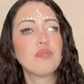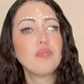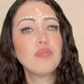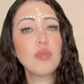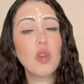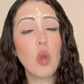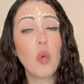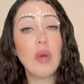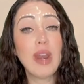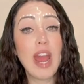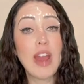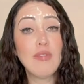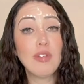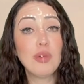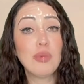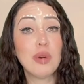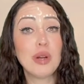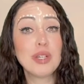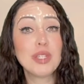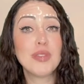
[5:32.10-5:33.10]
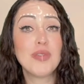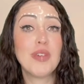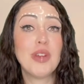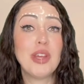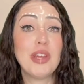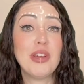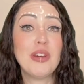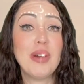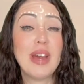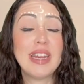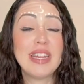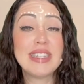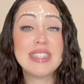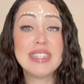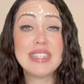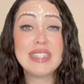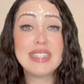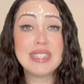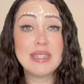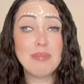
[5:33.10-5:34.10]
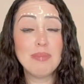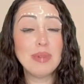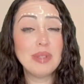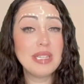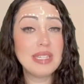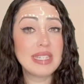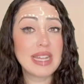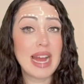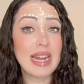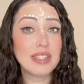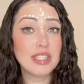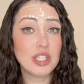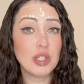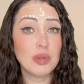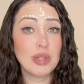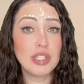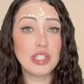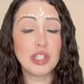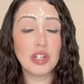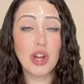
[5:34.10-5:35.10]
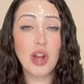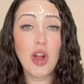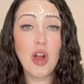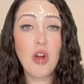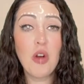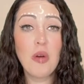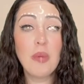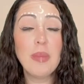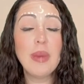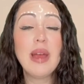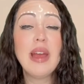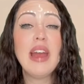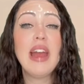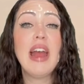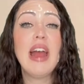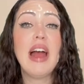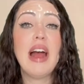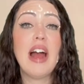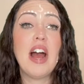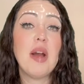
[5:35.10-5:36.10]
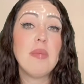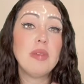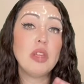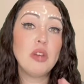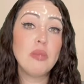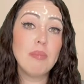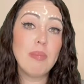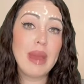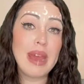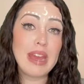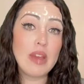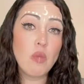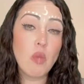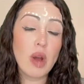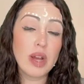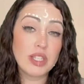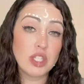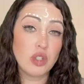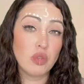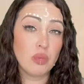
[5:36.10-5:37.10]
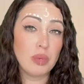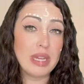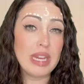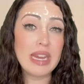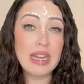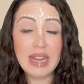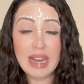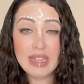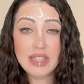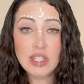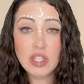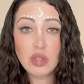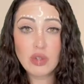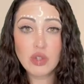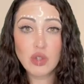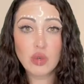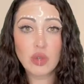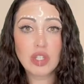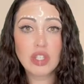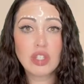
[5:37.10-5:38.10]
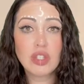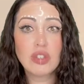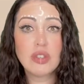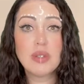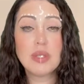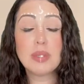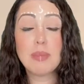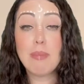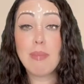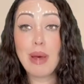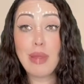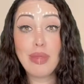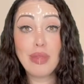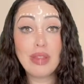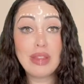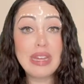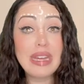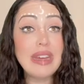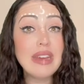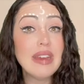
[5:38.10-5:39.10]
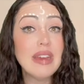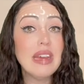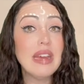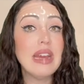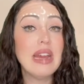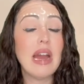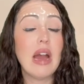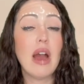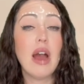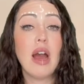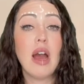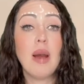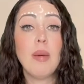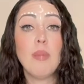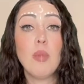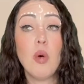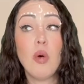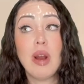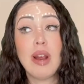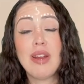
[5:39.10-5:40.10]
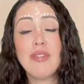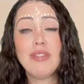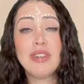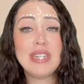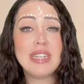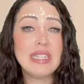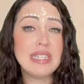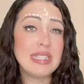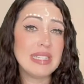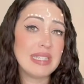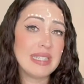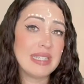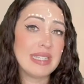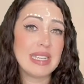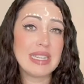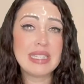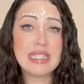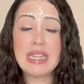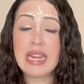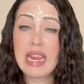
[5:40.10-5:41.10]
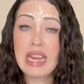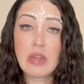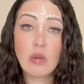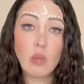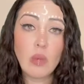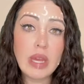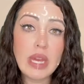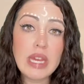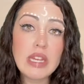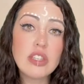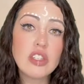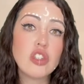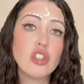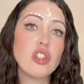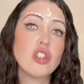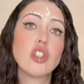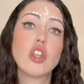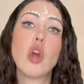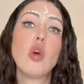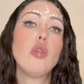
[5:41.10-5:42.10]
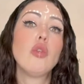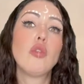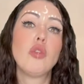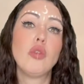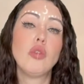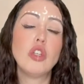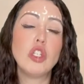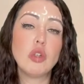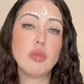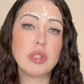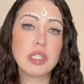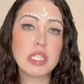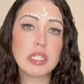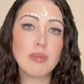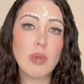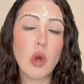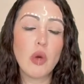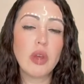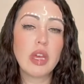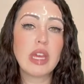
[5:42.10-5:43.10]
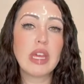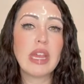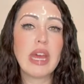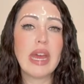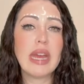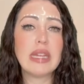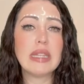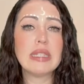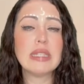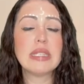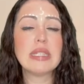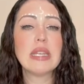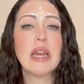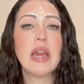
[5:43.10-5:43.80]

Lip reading: Whatever works for you. And it's as simple as that to grid your home. You may want to re-cleanse those crystals monthly or every 6 to 8 weeks. Just go through, do a smoke cleanse.